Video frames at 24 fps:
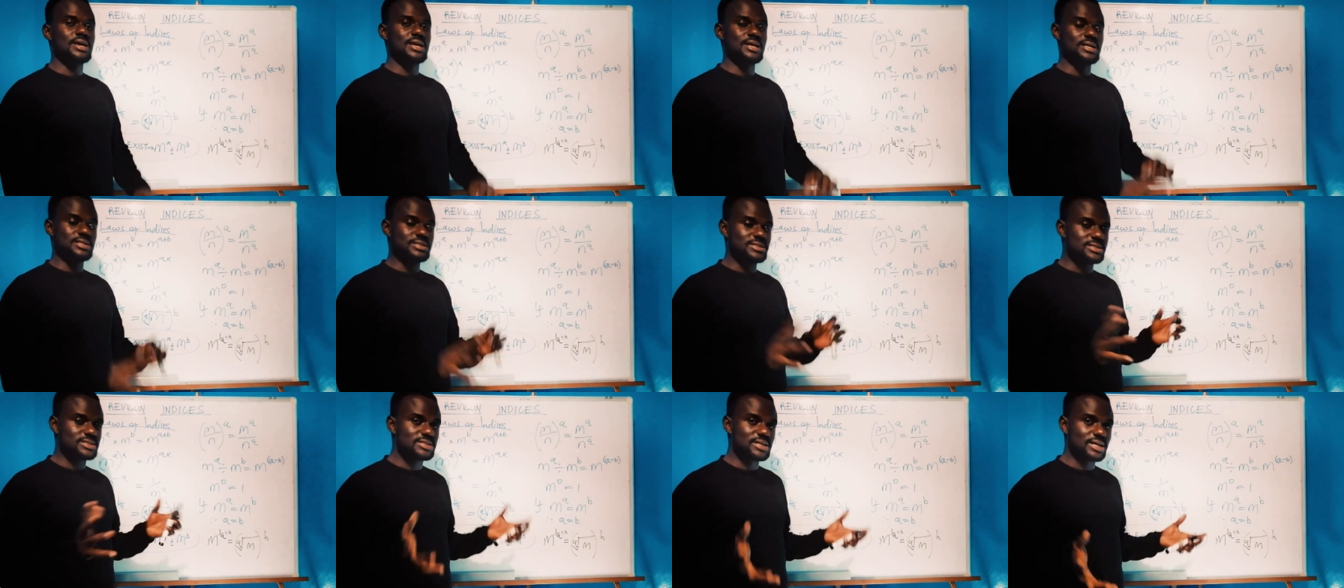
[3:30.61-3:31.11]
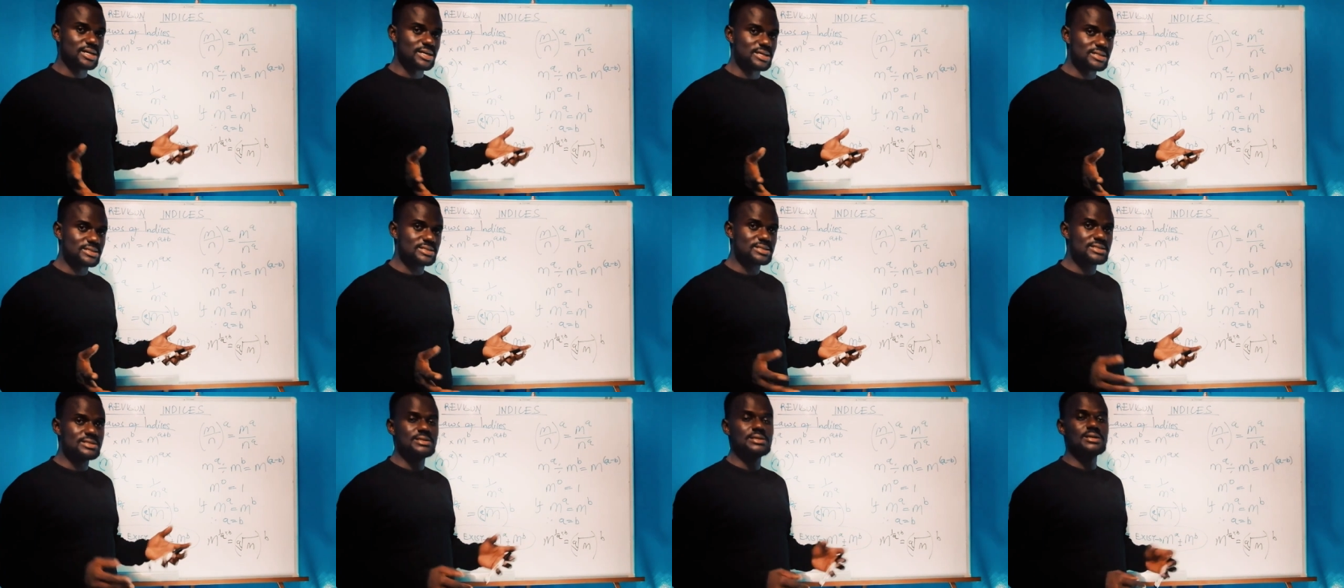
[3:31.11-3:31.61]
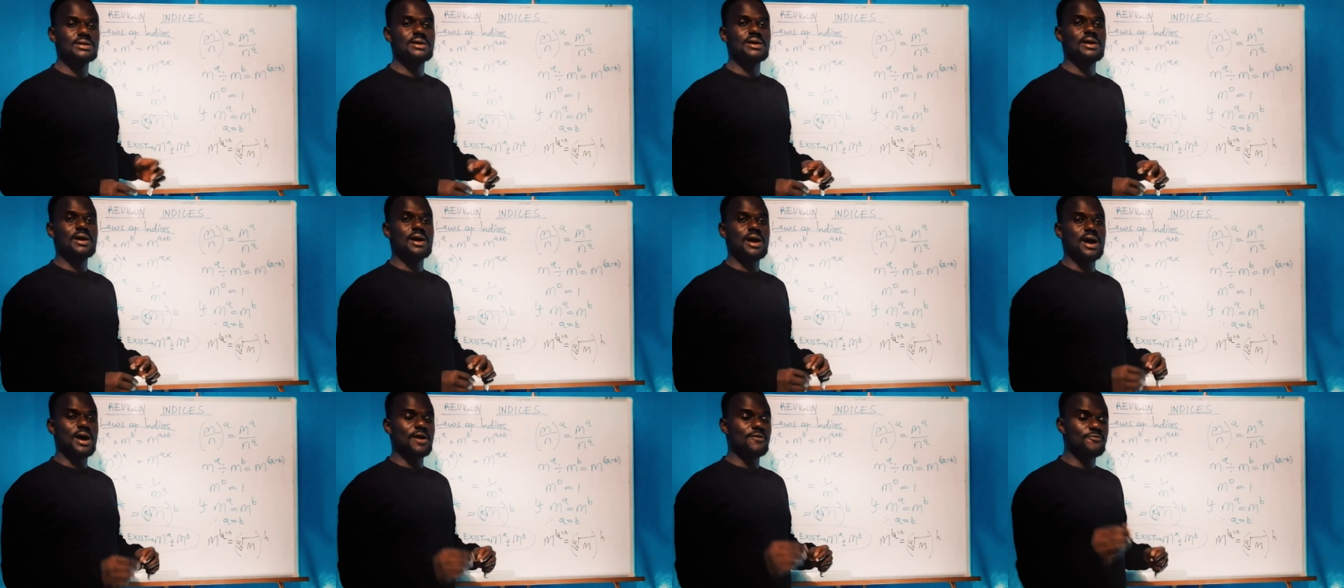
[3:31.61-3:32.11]
It's just
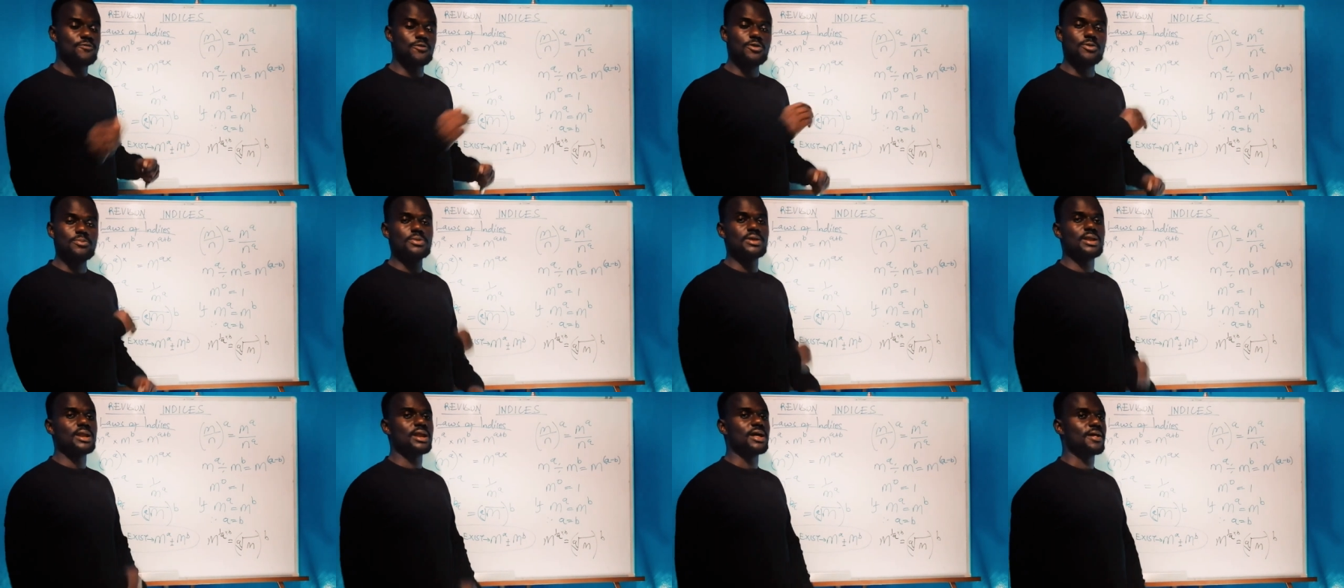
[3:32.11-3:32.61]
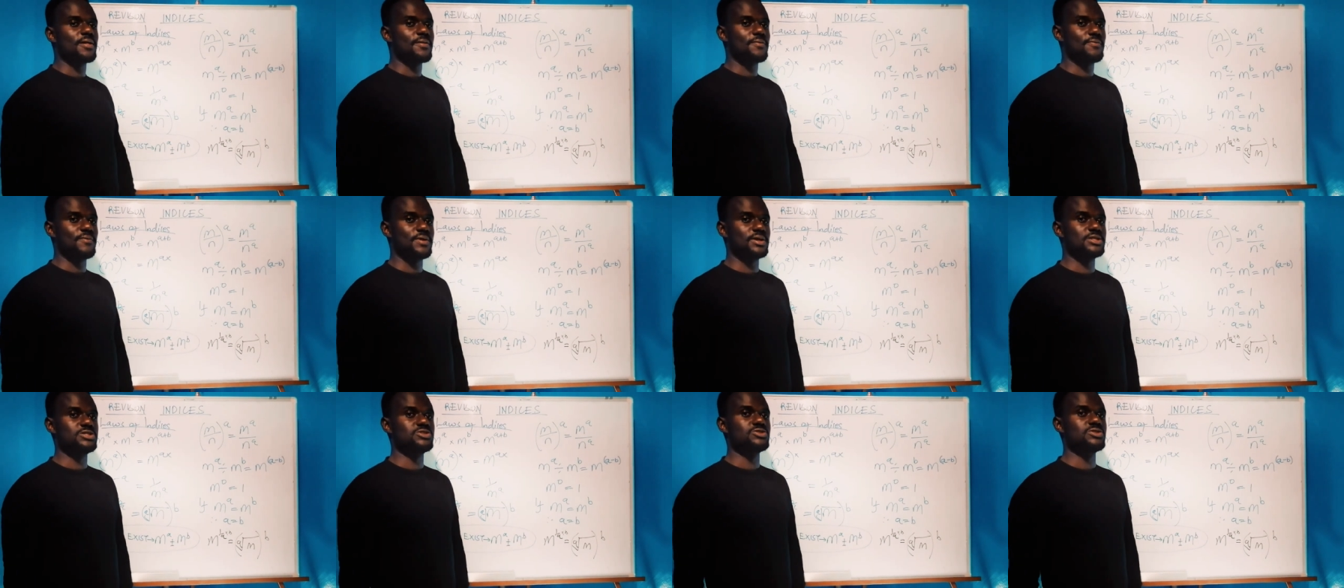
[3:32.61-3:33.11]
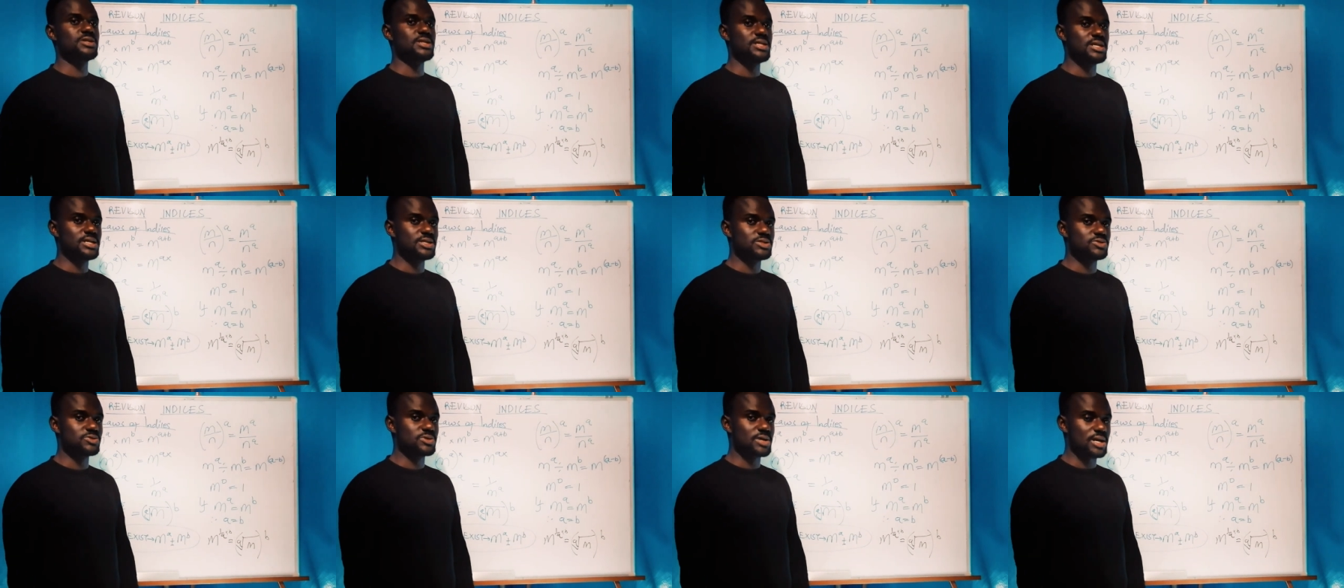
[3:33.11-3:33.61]
a formula that you
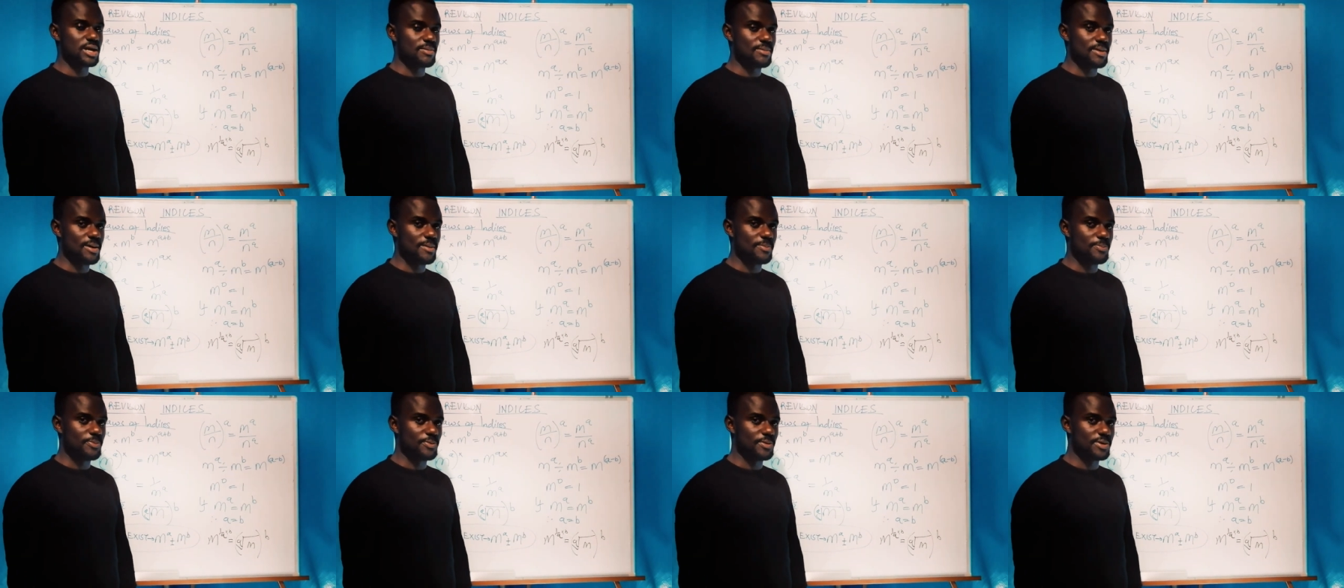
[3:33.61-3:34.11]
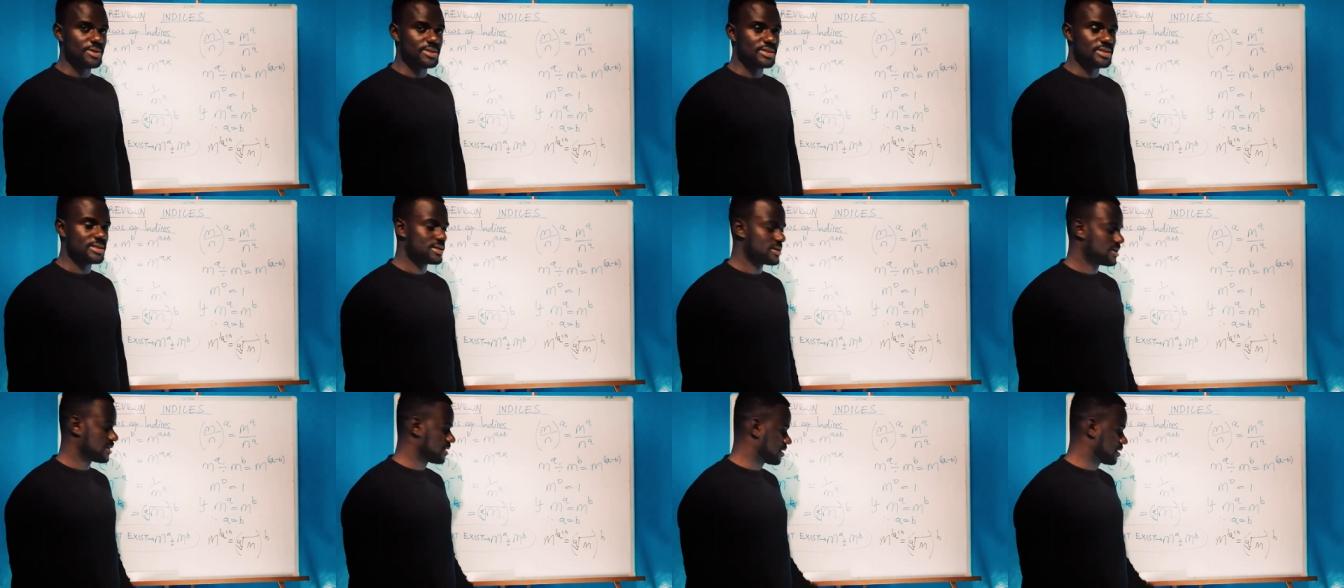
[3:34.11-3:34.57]
need to come up with